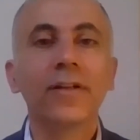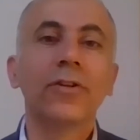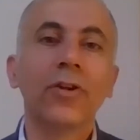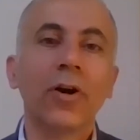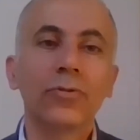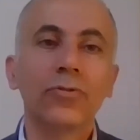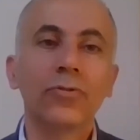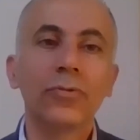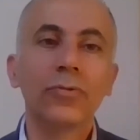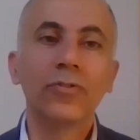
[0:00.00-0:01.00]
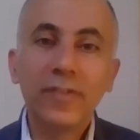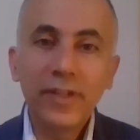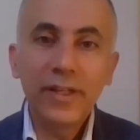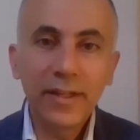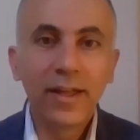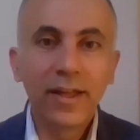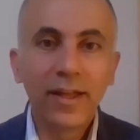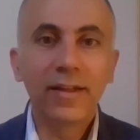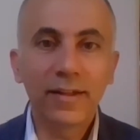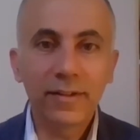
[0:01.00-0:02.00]
you know, to see
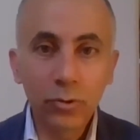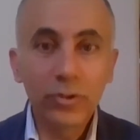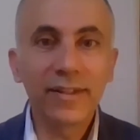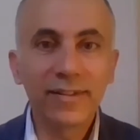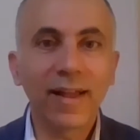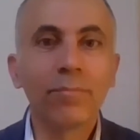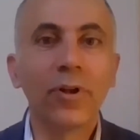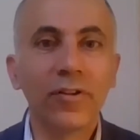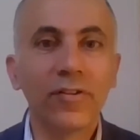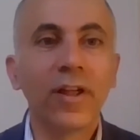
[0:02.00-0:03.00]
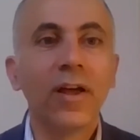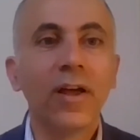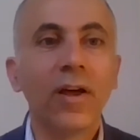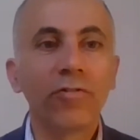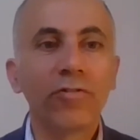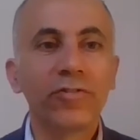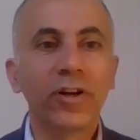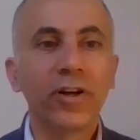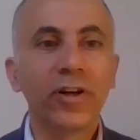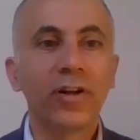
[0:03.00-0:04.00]
a good examples of,
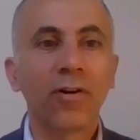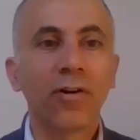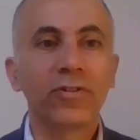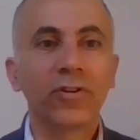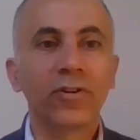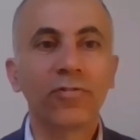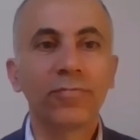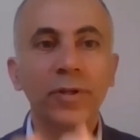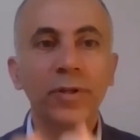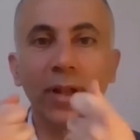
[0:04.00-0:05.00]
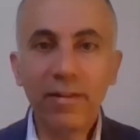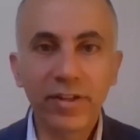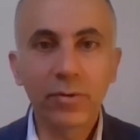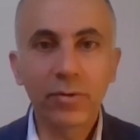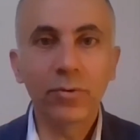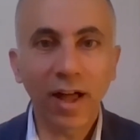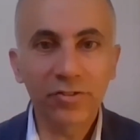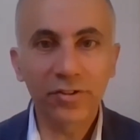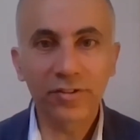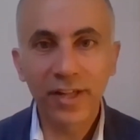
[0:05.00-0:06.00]
uh, of, uh, of people living with
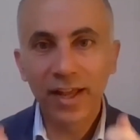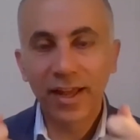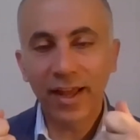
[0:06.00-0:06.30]
others